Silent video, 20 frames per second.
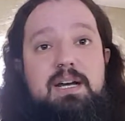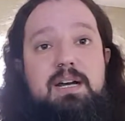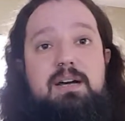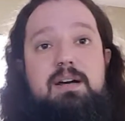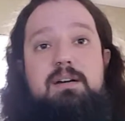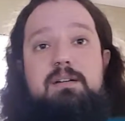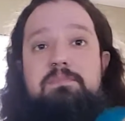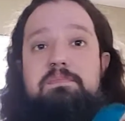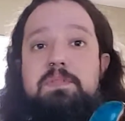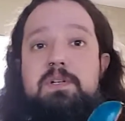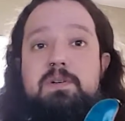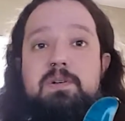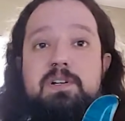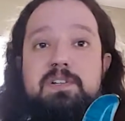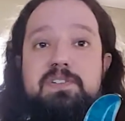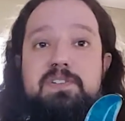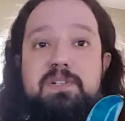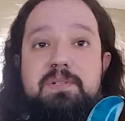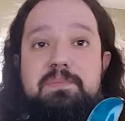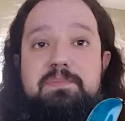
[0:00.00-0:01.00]

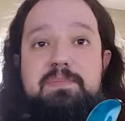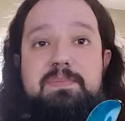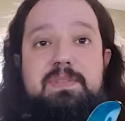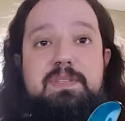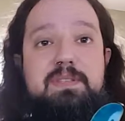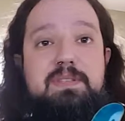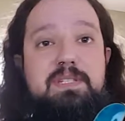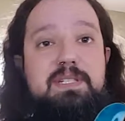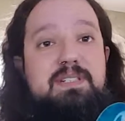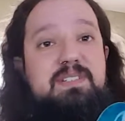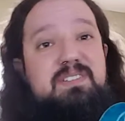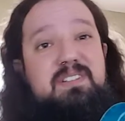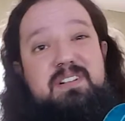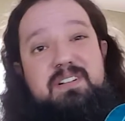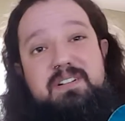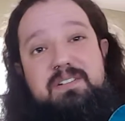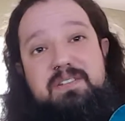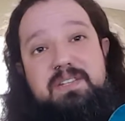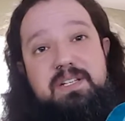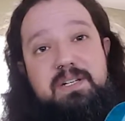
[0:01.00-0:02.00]
Also, these
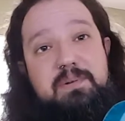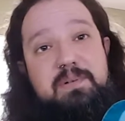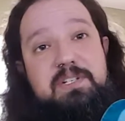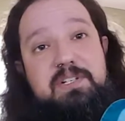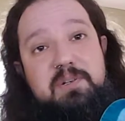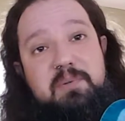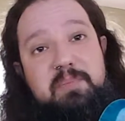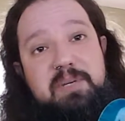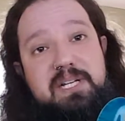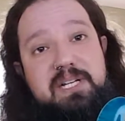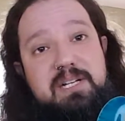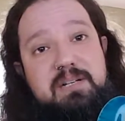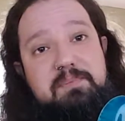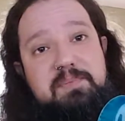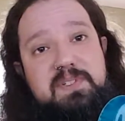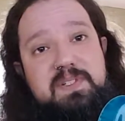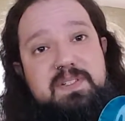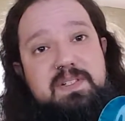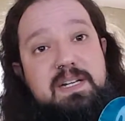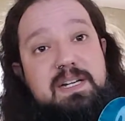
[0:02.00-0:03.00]
are the original
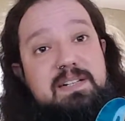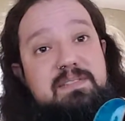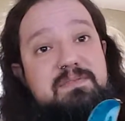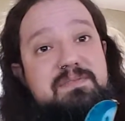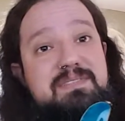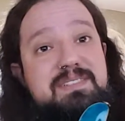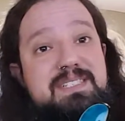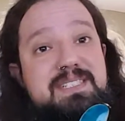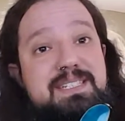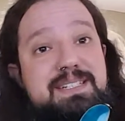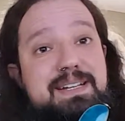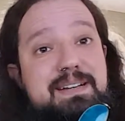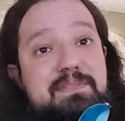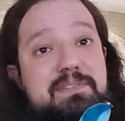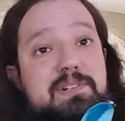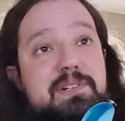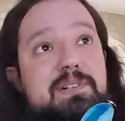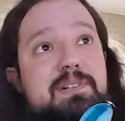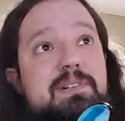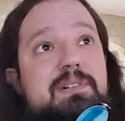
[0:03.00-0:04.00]
pickups. I've
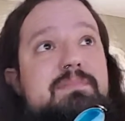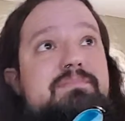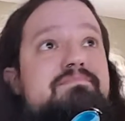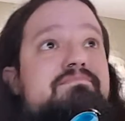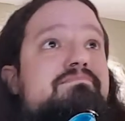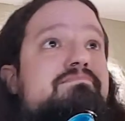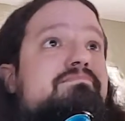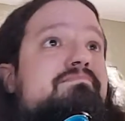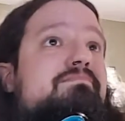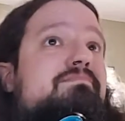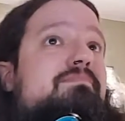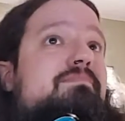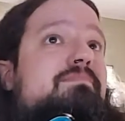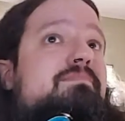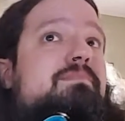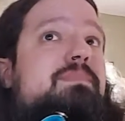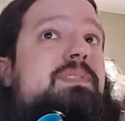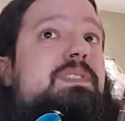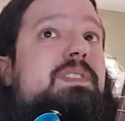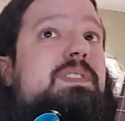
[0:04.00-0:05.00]
never
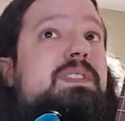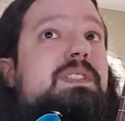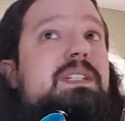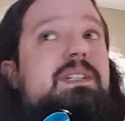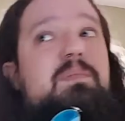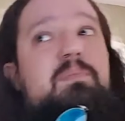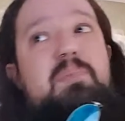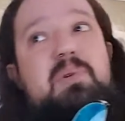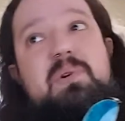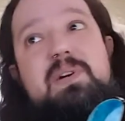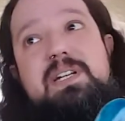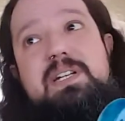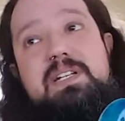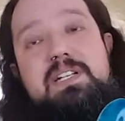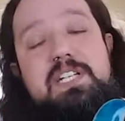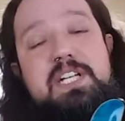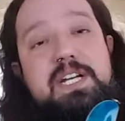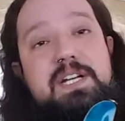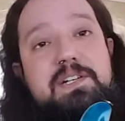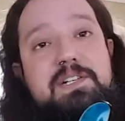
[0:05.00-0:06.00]
seen a point in
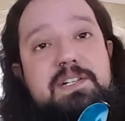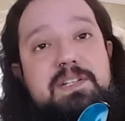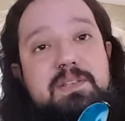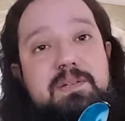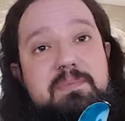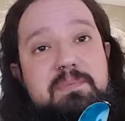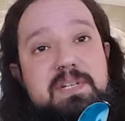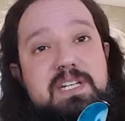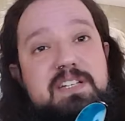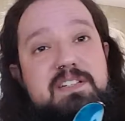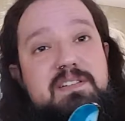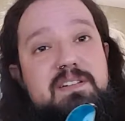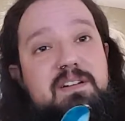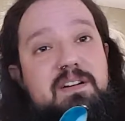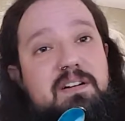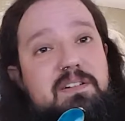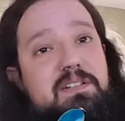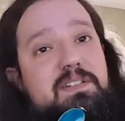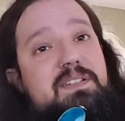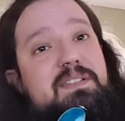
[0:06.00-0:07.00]
changing them because
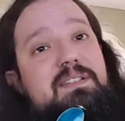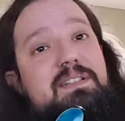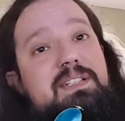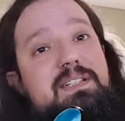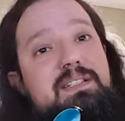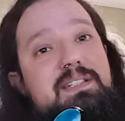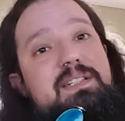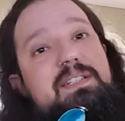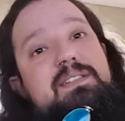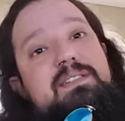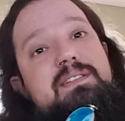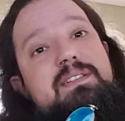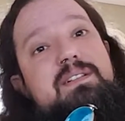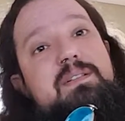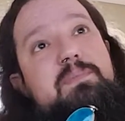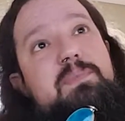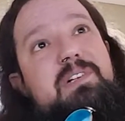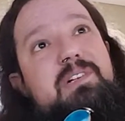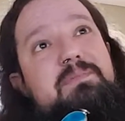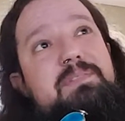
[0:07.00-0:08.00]
honestly, these
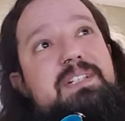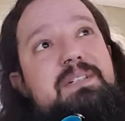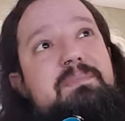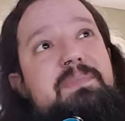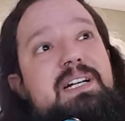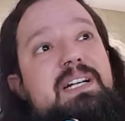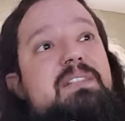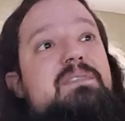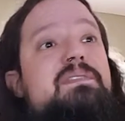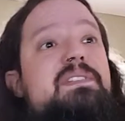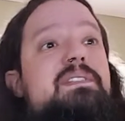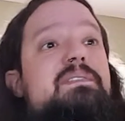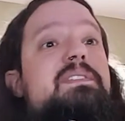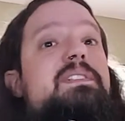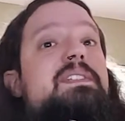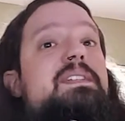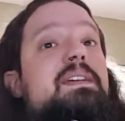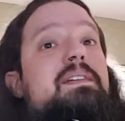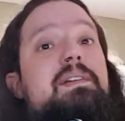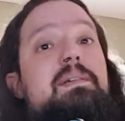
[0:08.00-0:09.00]
are probably my
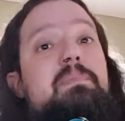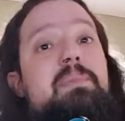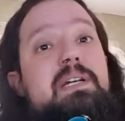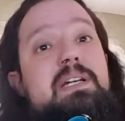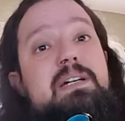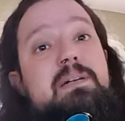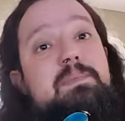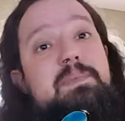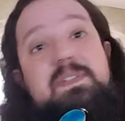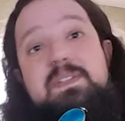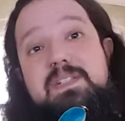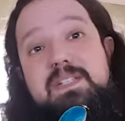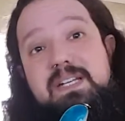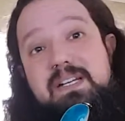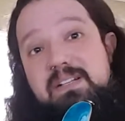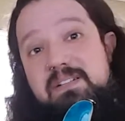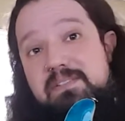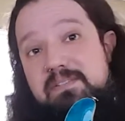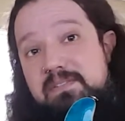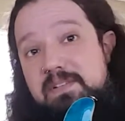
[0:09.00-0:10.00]
favorite sounding pickups
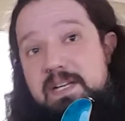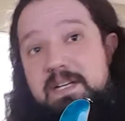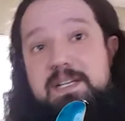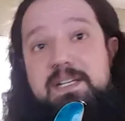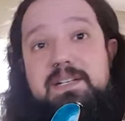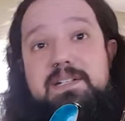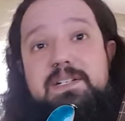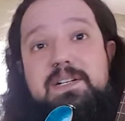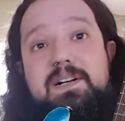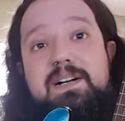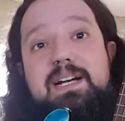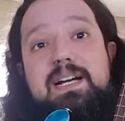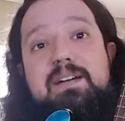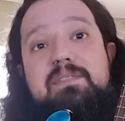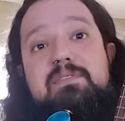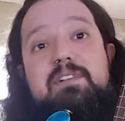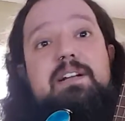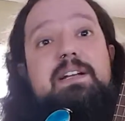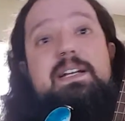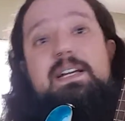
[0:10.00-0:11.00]
out of any guitar I
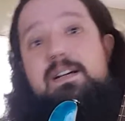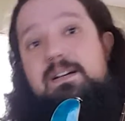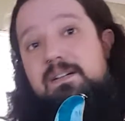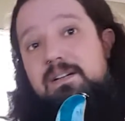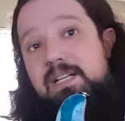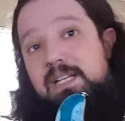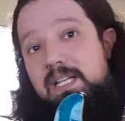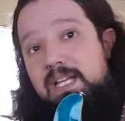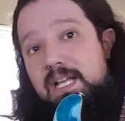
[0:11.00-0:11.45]
have right now.